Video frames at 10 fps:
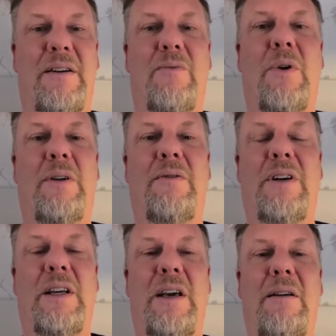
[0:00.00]
One of
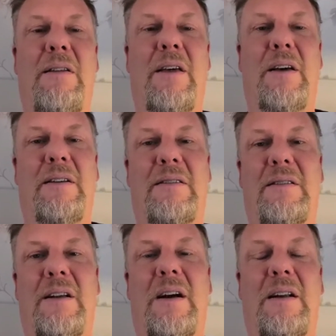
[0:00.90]
the key
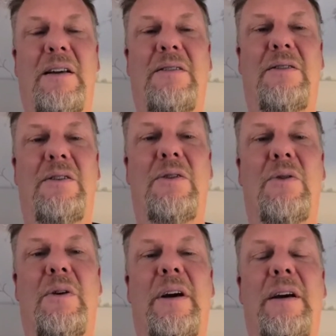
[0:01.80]
things that is
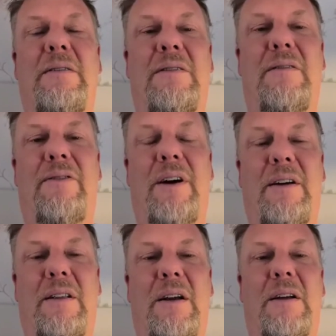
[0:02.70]
new is the
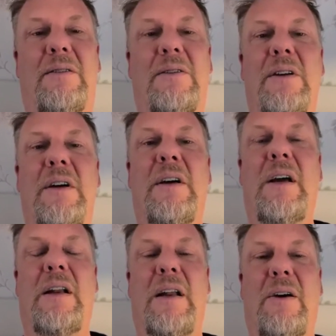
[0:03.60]
fact that
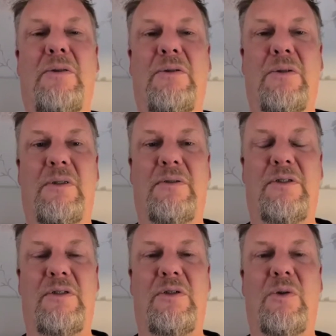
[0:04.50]
it now sort of
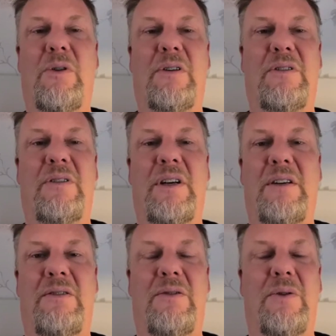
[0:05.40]
stores the
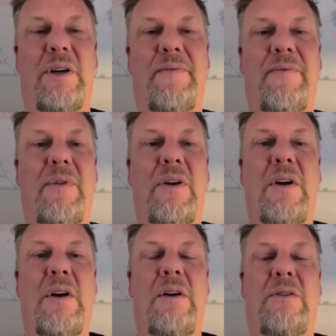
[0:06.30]
history.
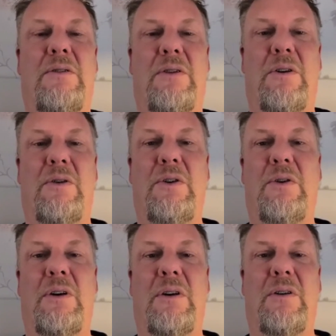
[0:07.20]
So
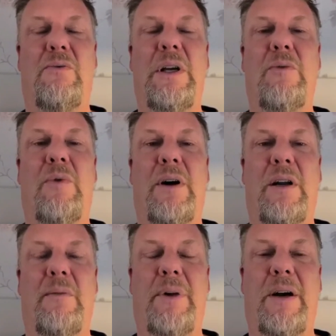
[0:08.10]
you can
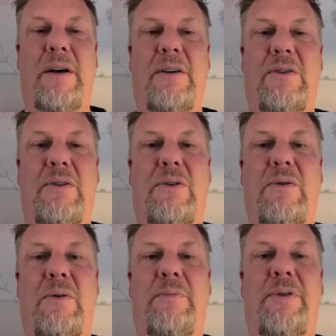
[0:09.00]
rewind back
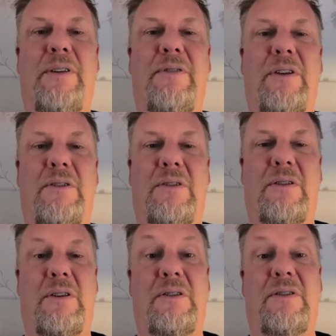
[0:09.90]
to
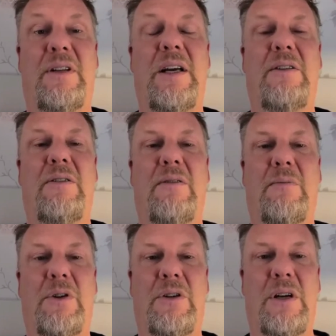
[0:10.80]
previous state of
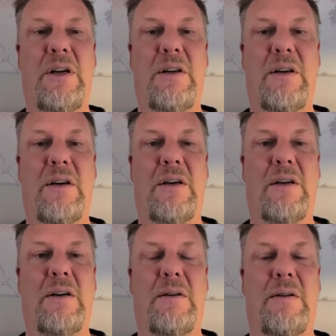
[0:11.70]
the machine,
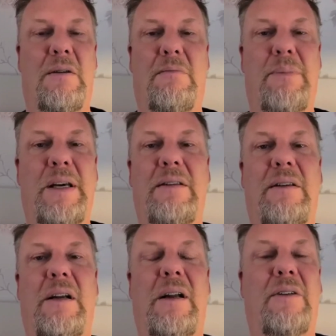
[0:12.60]

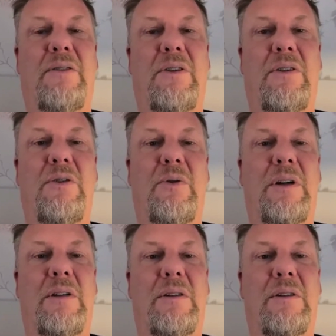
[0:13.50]
basically as you can do
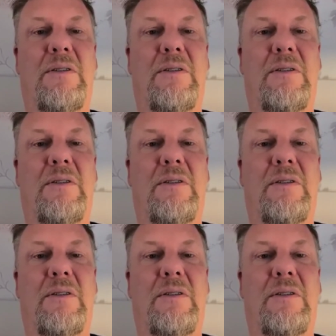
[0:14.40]
in